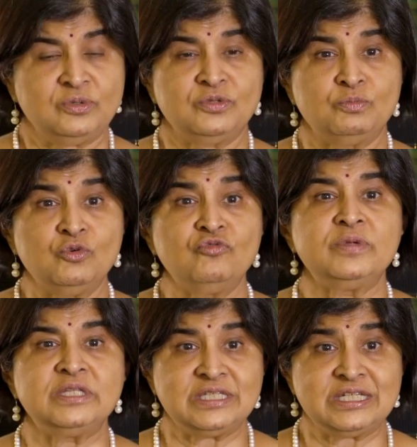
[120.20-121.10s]
was a
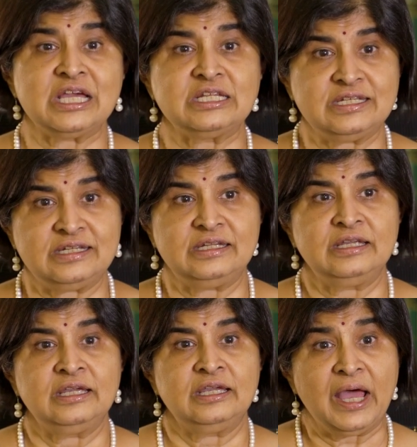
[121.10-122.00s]
movement started
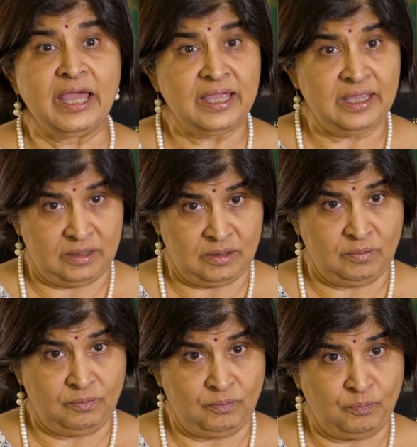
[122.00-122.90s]
by
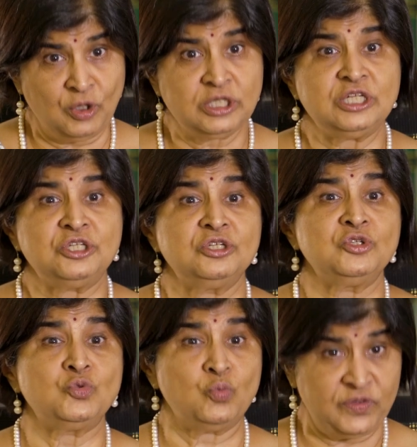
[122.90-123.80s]

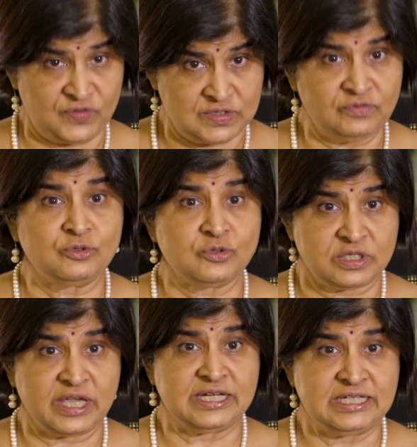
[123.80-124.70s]
politicians with civil
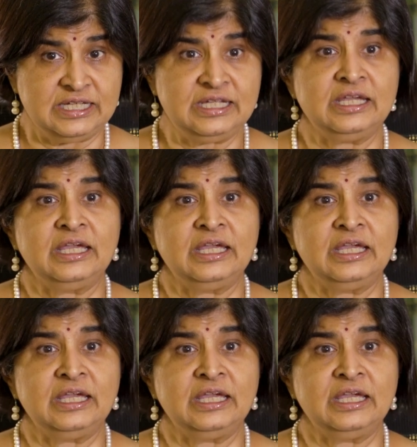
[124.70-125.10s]
society